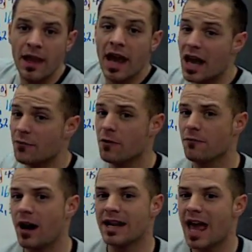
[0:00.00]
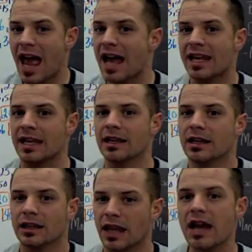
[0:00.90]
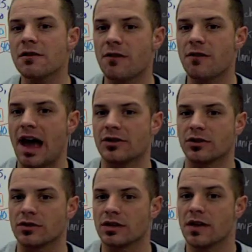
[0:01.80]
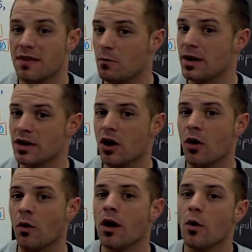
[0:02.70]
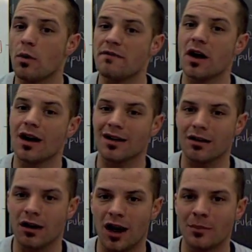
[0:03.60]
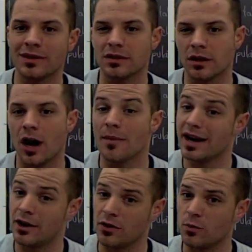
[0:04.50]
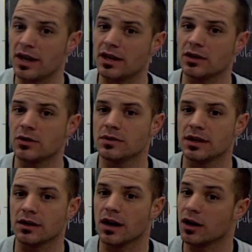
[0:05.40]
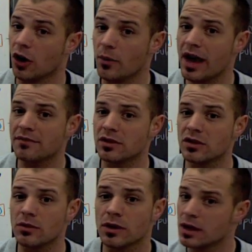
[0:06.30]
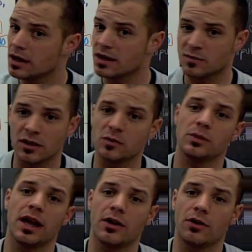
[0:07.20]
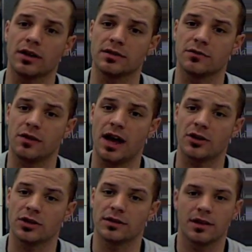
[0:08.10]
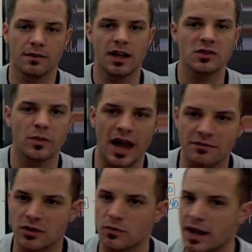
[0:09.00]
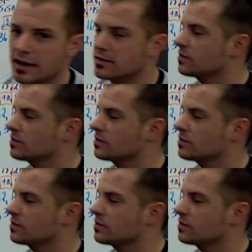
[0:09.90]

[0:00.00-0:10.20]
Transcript: And if we find any like factors, then we know we've got a common denominator that we can use here. And all we have to do is multiply across the fraction. That's what we have to do next.